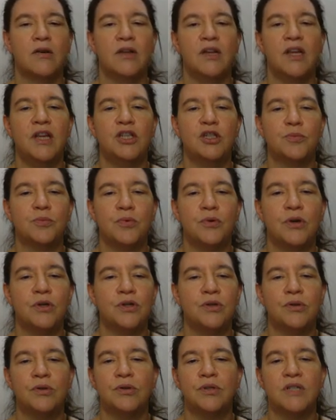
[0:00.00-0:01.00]
each point
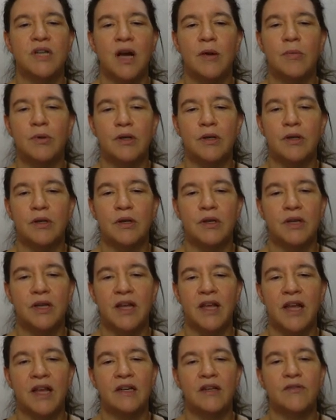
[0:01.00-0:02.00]
you could double.
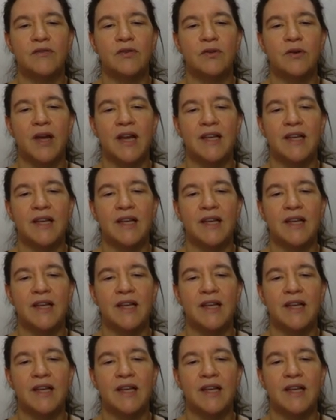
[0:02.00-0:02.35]
And if you're